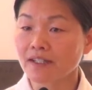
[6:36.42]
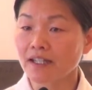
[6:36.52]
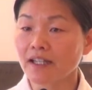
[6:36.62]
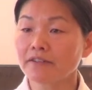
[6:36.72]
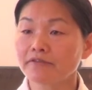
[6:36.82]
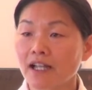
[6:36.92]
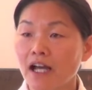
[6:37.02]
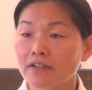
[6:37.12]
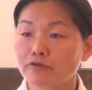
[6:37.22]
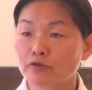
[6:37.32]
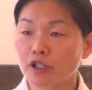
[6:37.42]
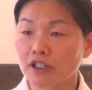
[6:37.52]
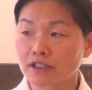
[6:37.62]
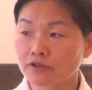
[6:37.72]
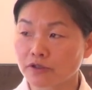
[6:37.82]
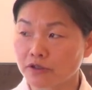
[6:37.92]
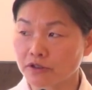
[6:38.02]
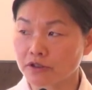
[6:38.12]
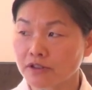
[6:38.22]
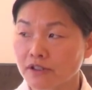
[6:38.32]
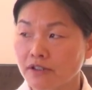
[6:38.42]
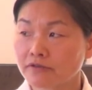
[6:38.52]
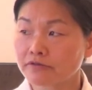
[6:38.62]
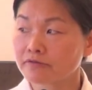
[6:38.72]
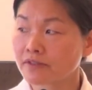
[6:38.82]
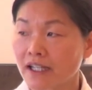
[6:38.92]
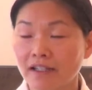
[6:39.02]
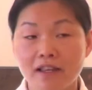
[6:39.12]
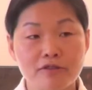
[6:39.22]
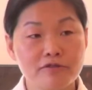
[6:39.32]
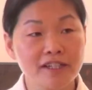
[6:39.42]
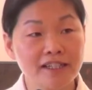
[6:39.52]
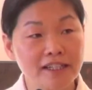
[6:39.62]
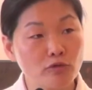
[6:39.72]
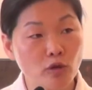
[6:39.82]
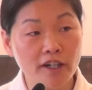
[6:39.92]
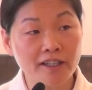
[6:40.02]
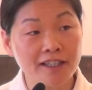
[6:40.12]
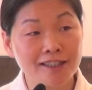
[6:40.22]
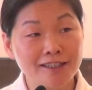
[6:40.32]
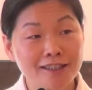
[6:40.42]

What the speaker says: gave a lot of work to do, like 3D work,